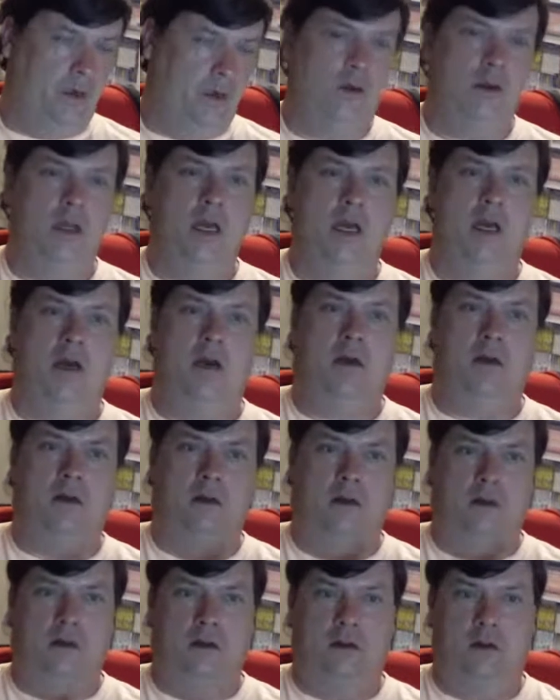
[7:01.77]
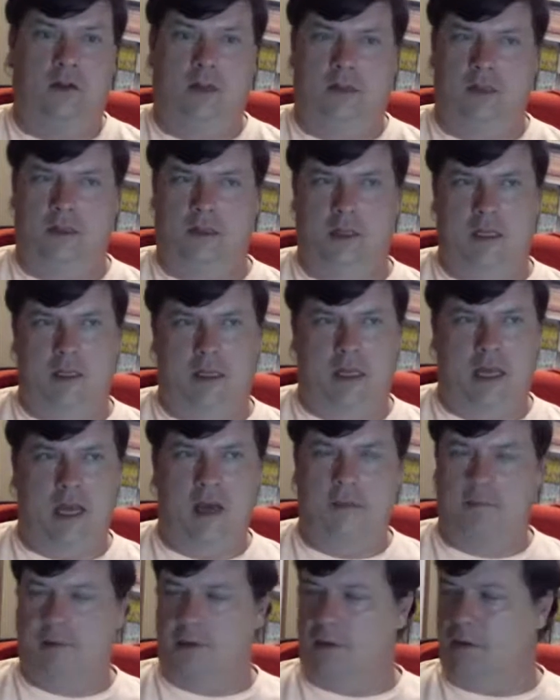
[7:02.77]
yeah, another thing that
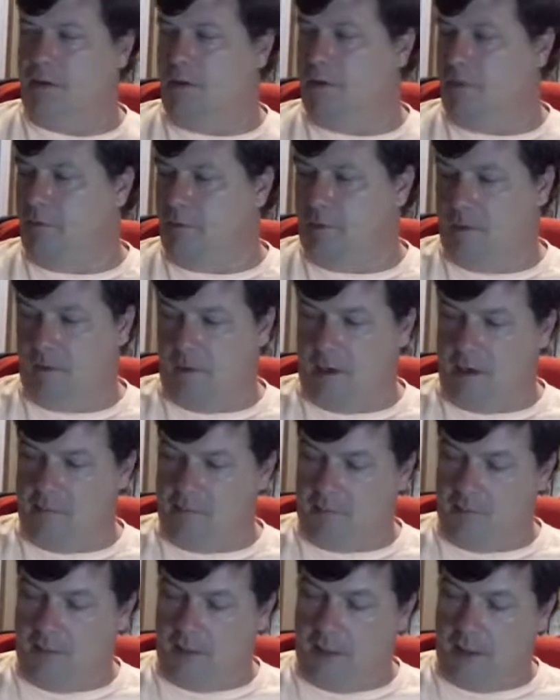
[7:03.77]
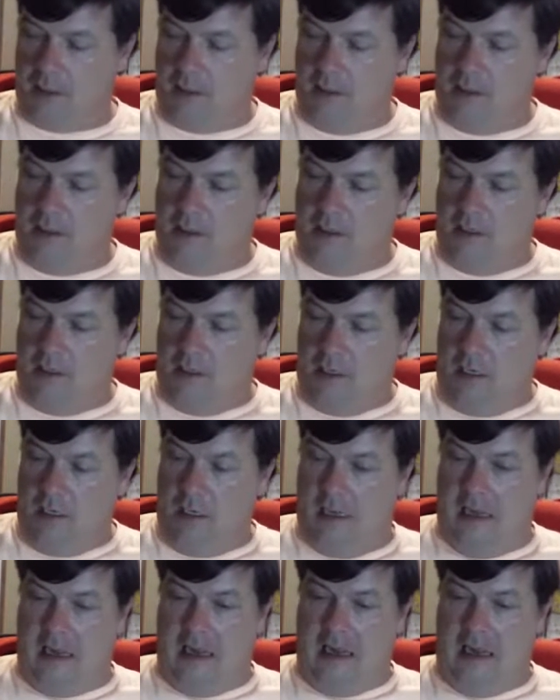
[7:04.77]
happened to the Grand Prix.
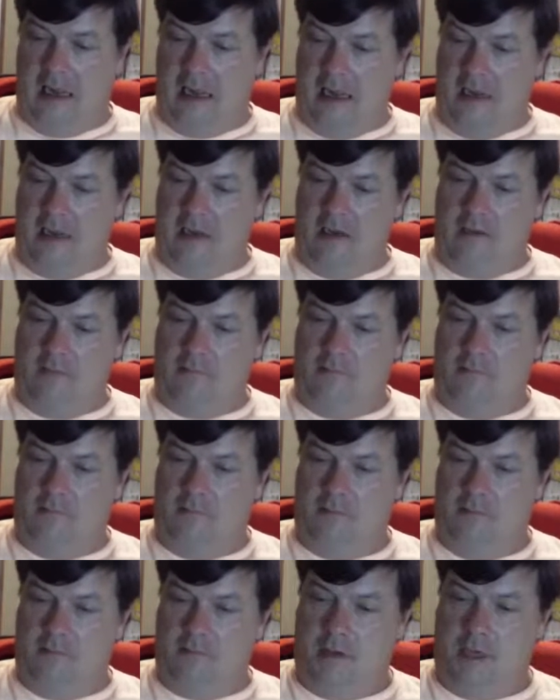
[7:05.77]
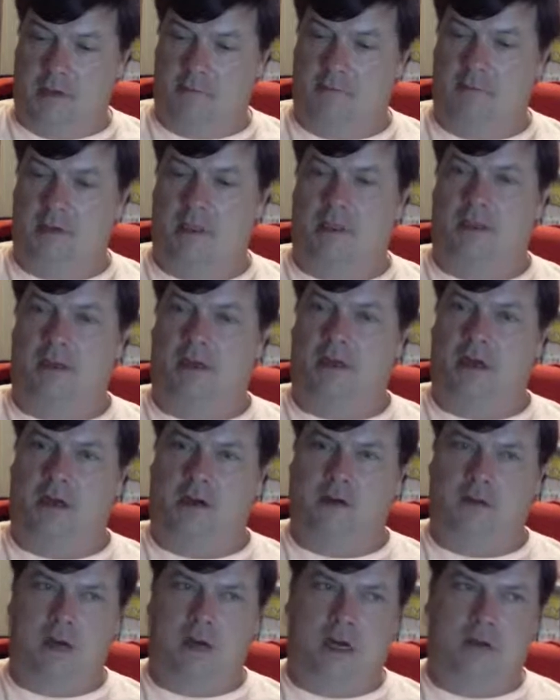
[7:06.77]
About a month
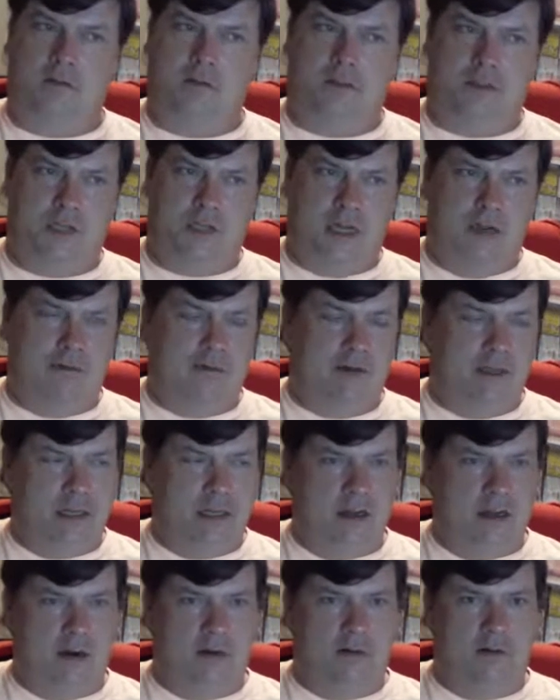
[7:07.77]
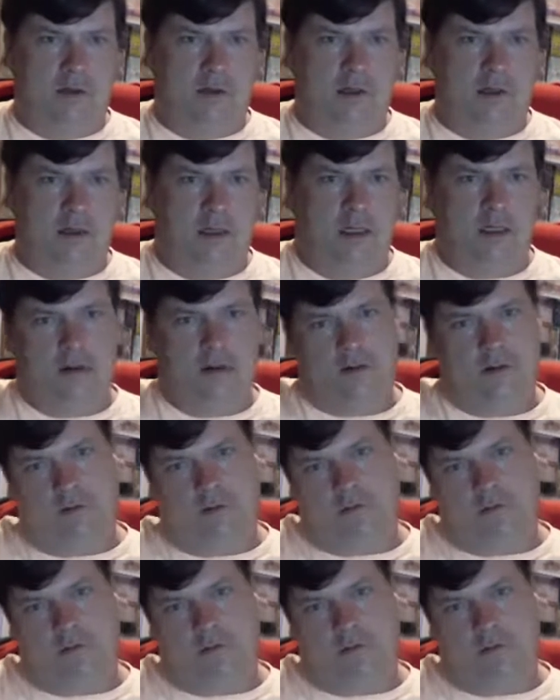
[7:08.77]
ago, I was driving down a local